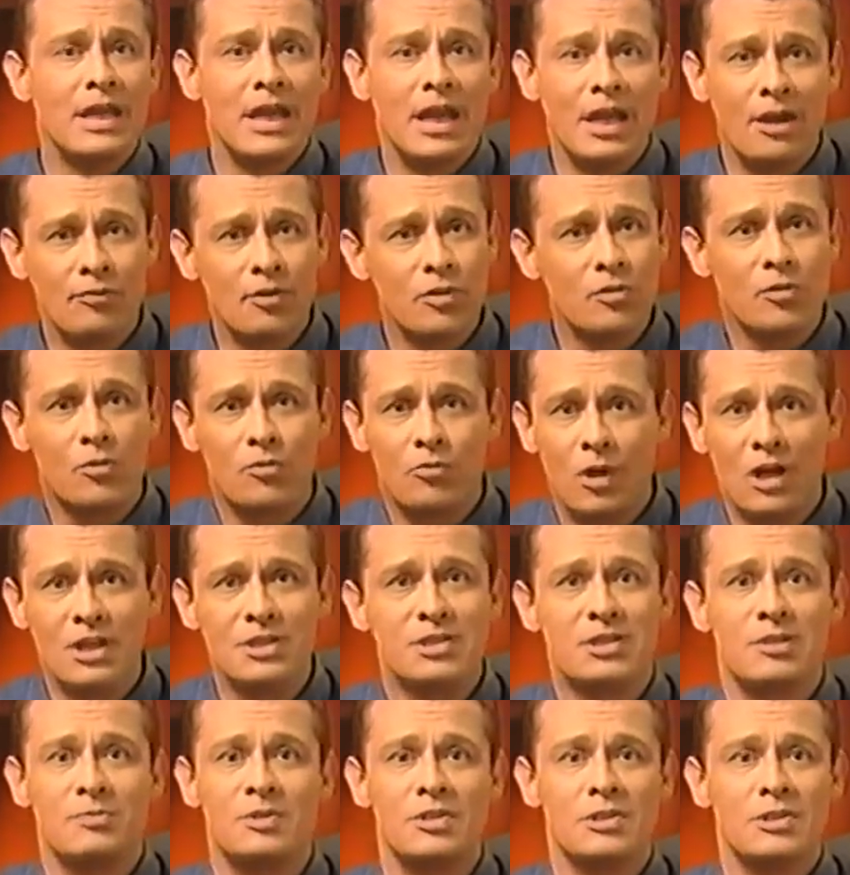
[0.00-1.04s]
Everyone
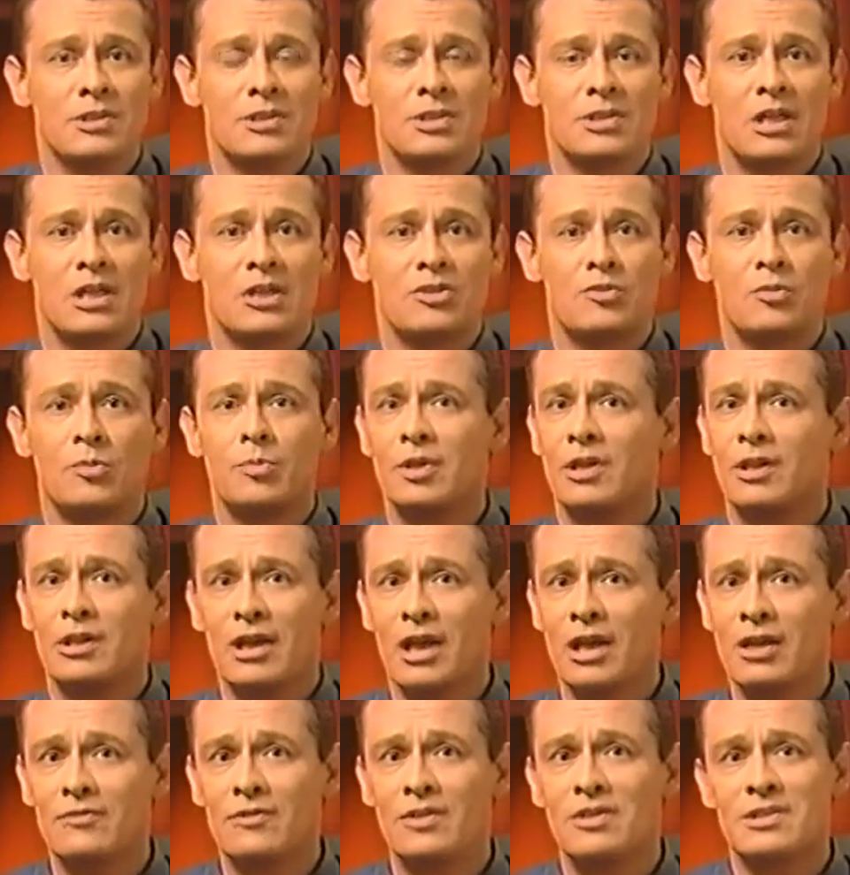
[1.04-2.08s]
wants to be successful, but a
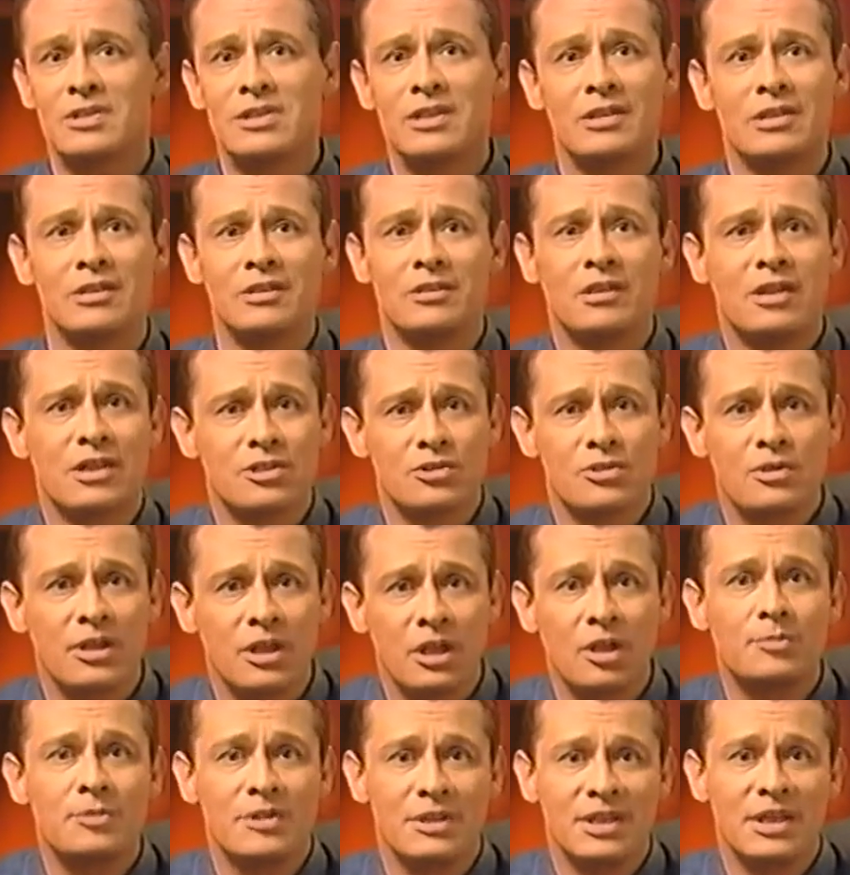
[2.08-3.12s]
lot of us need a little extra
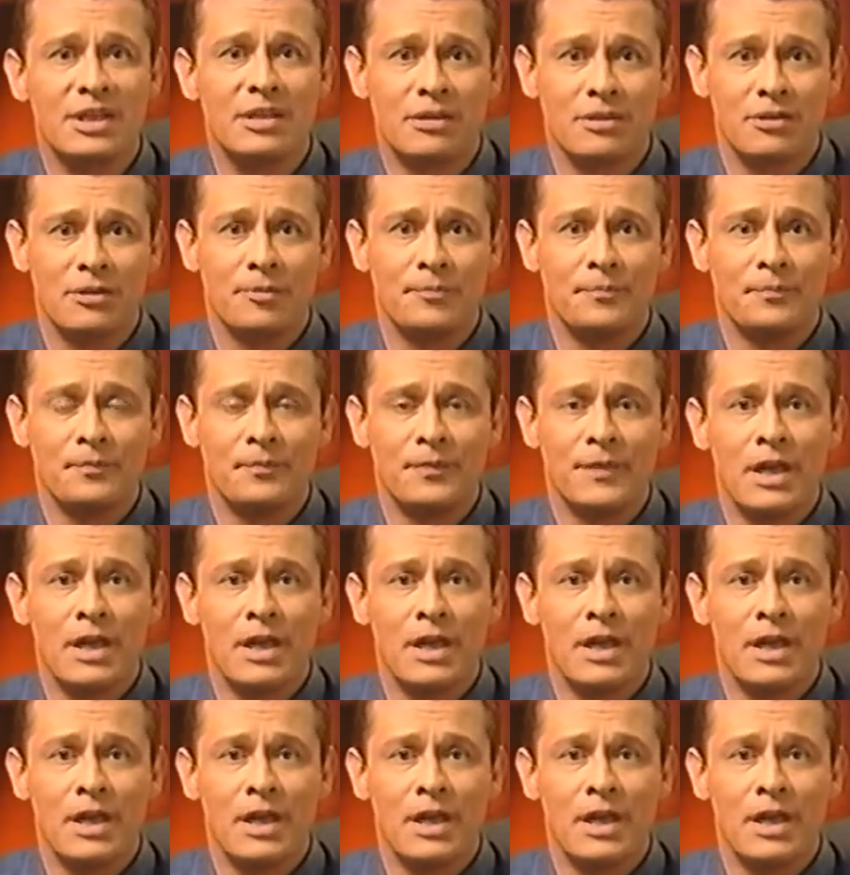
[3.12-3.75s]
help to get there.